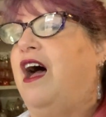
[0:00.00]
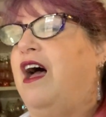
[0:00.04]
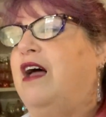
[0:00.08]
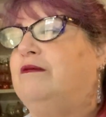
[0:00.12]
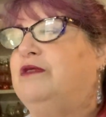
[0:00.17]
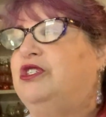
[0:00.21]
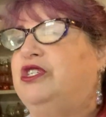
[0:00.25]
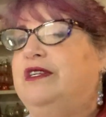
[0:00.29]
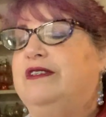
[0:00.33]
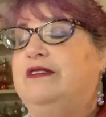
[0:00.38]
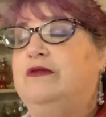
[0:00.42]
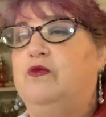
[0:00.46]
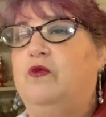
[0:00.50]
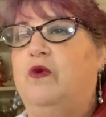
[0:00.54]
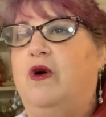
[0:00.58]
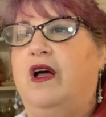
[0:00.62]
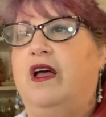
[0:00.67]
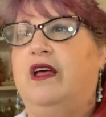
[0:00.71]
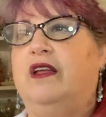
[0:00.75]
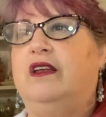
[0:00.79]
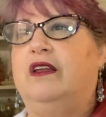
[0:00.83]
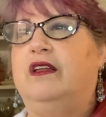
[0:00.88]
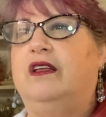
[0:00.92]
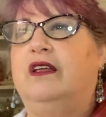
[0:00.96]
She has
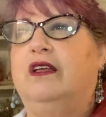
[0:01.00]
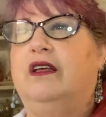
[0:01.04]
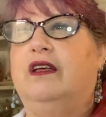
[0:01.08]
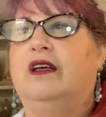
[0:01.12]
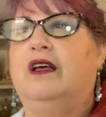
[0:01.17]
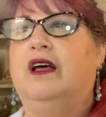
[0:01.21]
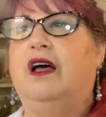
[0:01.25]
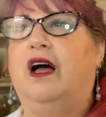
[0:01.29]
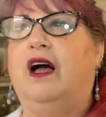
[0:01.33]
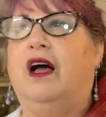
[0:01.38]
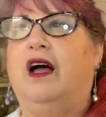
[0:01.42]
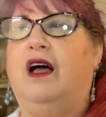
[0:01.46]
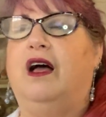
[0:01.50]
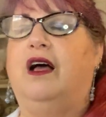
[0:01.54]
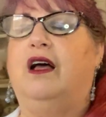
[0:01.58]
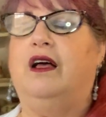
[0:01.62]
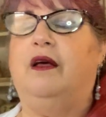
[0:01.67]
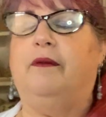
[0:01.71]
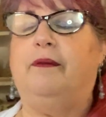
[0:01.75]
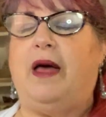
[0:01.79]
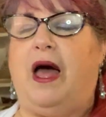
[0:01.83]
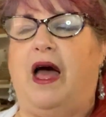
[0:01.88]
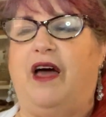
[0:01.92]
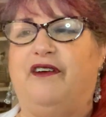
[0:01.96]
one
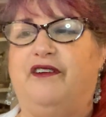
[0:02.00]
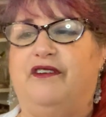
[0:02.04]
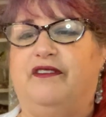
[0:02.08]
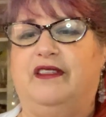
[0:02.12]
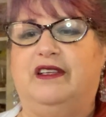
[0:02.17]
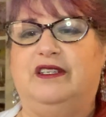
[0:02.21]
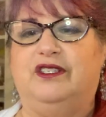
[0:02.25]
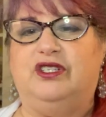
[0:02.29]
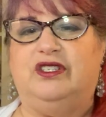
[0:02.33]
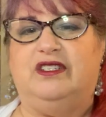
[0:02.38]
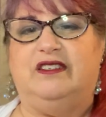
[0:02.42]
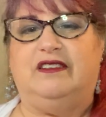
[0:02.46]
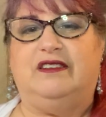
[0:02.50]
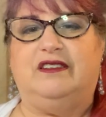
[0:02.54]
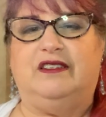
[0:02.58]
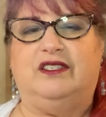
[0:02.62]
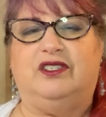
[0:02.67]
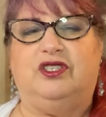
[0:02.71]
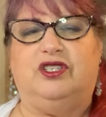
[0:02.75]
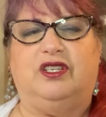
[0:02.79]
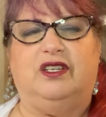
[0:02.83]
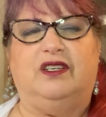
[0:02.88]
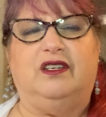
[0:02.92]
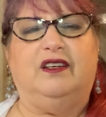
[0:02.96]
pattern that she's
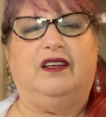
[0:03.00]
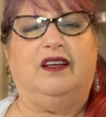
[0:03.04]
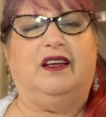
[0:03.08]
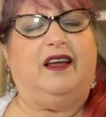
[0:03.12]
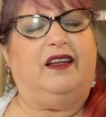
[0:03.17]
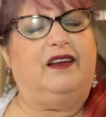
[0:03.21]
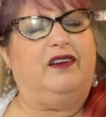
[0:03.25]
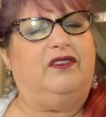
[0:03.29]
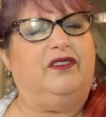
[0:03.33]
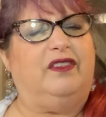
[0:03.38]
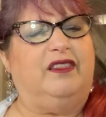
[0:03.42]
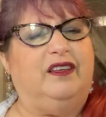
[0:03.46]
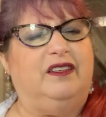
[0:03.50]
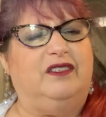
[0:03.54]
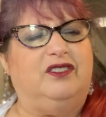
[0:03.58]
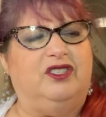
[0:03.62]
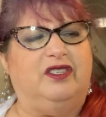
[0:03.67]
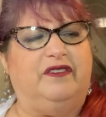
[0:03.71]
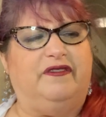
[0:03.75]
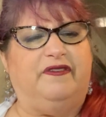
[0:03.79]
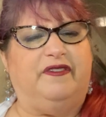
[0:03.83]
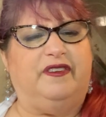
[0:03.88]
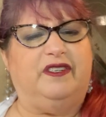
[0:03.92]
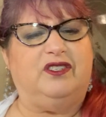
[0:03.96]
stitching. I don't think she
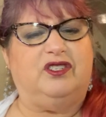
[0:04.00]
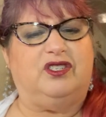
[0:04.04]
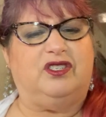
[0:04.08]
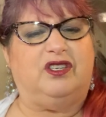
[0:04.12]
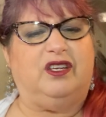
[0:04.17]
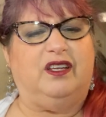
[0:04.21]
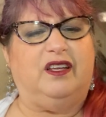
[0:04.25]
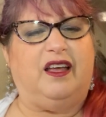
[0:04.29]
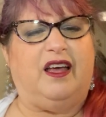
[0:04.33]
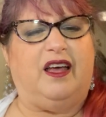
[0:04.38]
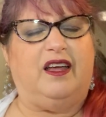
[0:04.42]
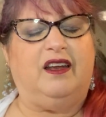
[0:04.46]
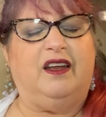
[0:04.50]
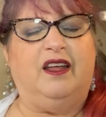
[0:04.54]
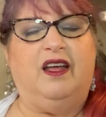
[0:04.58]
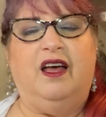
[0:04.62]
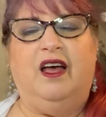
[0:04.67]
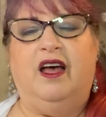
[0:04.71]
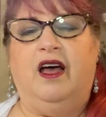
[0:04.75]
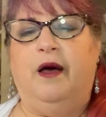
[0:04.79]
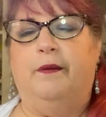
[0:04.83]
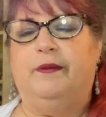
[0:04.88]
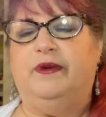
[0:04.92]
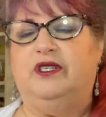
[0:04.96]
finished it yet,
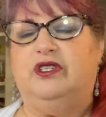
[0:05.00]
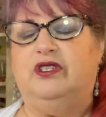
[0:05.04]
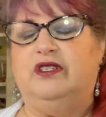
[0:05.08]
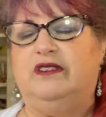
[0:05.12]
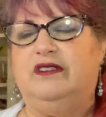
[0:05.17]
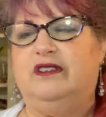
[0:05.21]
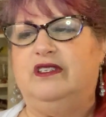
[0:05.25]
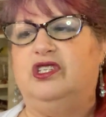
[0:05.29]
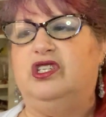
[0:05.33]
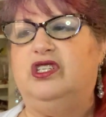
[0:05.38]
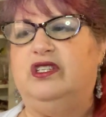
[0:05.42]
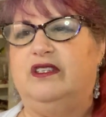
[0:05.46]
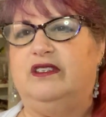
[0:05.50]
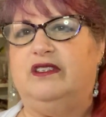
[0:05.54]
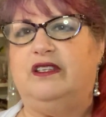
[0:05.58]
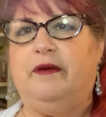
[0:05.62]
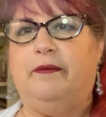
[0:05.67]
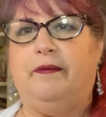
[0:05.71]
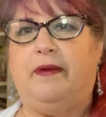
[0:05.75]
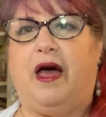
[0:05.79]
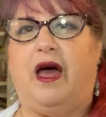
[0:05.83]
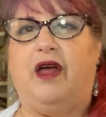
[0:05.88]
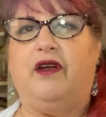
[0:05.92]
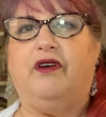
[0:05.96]
but she's stitching the same
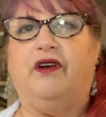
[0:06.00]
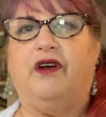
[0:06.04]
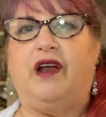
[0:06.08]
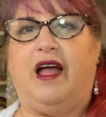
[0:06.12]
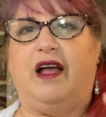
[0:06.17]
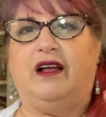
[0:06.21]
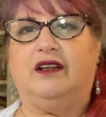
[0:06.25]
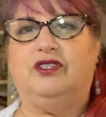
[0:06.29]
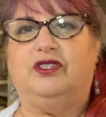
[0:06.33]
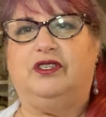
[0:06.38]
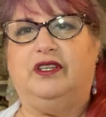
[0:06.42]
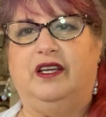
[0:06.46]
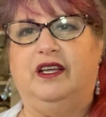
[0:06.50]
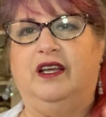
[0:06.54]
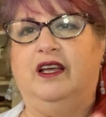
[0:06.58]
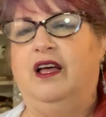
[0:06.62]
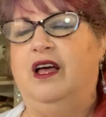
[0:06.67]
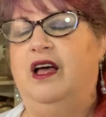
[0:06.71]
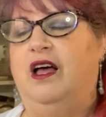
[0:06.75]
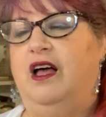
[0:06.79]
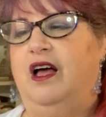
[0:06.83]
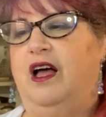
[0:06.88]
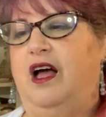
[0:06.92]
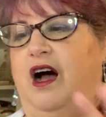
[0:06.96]
pattern actually
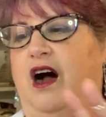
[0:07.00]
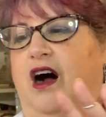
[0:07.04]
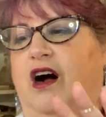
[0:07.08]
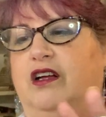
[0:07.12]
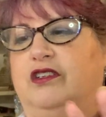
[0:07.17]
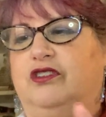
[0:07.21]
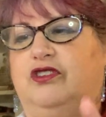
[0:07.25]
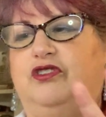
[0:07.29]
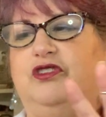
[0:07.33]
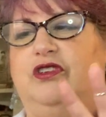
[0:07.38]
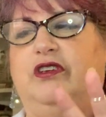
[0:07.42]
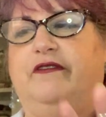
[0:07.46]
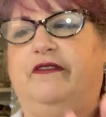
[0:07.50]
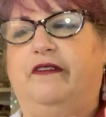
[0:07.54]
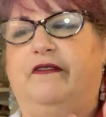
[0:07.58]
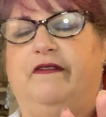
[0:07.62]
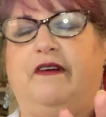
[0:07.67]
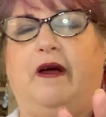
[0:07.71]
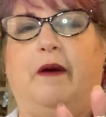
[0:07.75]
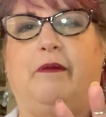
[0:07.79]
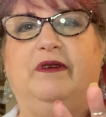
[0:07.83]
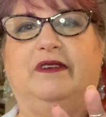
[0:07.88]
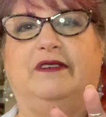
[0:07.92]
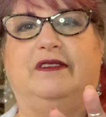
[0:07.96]
on 2 different
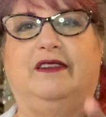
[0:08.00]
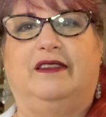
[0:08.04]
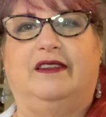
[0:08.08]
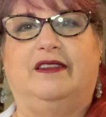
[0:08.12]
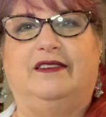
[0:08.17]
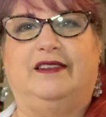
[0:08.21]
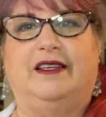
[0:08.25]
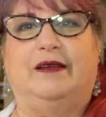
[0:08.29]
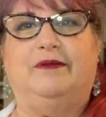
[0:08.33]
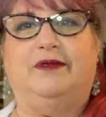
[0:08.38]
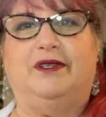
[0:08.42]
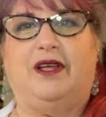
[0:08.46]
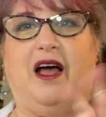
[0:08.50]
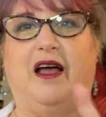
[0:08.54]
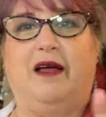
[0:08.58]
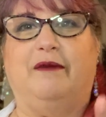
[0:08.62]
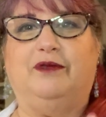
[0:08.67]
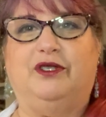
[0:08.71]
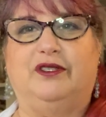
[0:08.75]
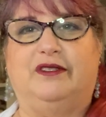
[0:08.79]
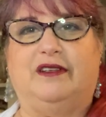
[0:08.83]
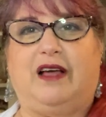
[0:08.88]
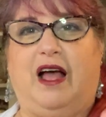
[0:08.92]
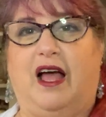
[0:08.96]
fabrics at the same time,
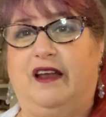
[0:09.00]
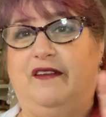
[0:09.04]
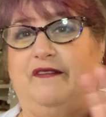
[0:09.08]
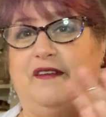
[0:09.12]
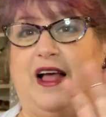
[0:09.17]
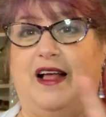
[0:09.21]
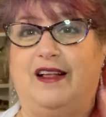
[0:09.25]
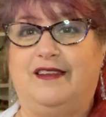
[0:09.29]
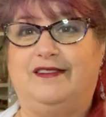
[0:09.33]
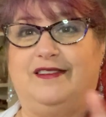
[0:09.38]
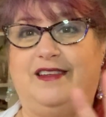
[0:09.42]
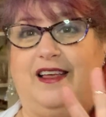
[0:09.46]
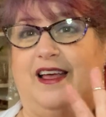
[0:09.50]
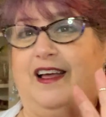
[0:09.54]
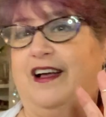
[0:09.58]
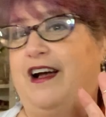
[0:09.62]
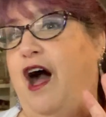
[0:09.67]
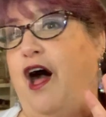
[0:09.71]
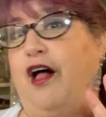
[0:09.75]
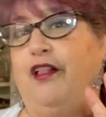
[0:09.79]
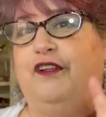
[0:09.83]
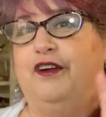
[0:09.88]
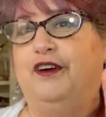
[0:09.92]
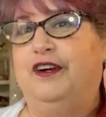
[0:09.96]
just kind of as a
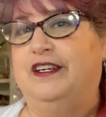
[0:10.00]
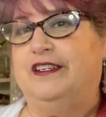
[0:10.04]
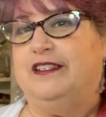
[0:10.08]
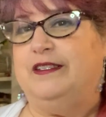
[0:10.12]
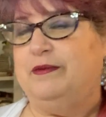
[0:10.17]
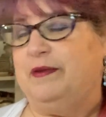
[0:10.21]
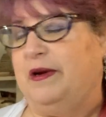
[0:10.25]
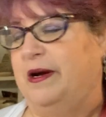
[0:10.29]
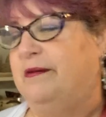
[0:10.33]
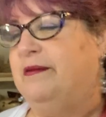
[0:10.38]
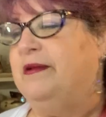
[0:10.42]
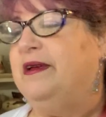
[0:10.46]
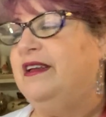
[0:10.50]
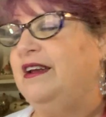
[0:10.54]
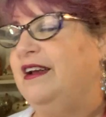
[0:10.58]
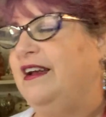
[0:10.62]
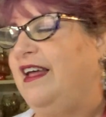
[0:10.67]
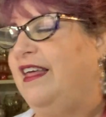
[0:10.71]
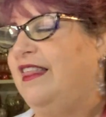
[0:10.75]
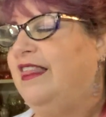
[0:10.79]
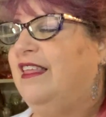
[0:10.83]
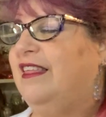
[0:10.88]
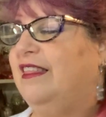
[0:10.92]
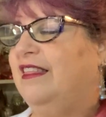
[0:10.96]
color experiment, and I
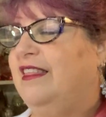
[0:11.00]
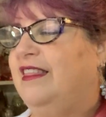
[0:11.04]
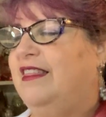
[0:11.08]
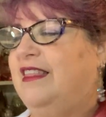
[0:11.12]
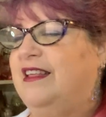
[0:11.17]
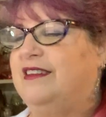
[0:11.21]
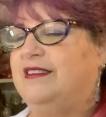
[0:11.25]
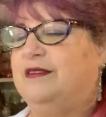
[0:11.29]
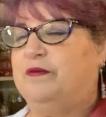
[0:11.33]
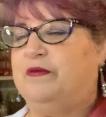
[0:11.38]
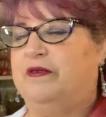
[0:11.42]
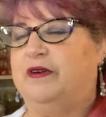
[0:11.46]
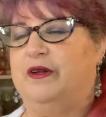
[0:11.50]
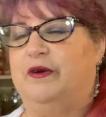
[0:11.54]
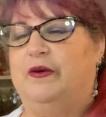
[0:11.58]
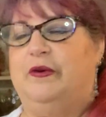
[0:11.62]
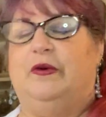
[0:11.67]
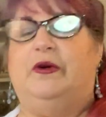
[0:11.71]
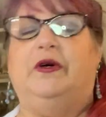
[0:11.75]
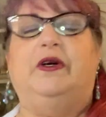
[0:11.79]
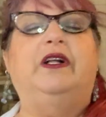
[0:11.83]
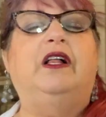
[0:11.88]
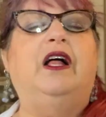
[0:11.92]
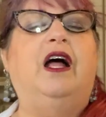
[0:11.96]
think that that's pretty
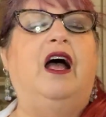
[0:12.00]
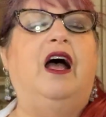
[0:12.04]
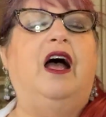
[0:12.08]
cool.